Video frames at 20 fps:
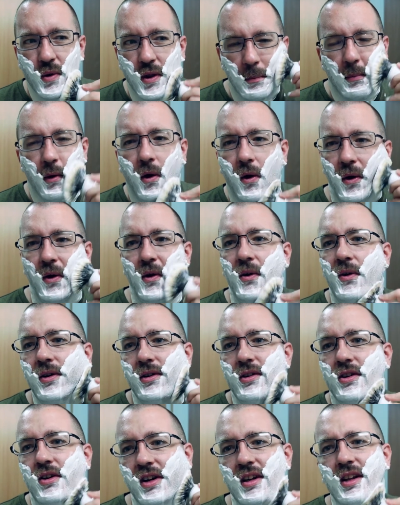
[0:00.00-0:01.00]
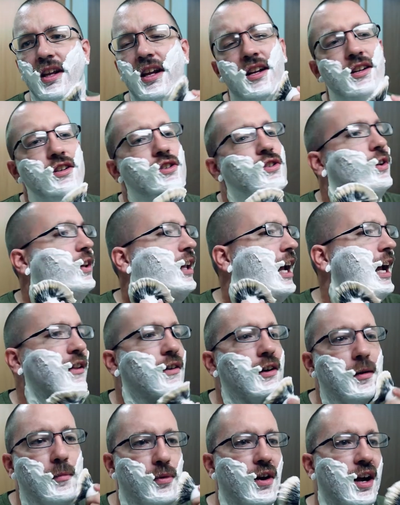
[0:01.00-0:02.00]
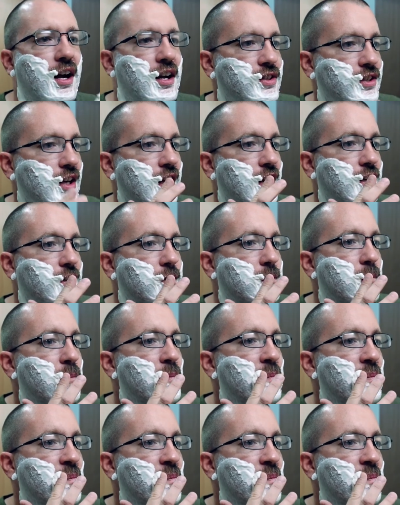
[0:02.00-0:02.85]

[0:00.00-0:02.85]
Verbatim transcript: the bowl during the initial lathering process,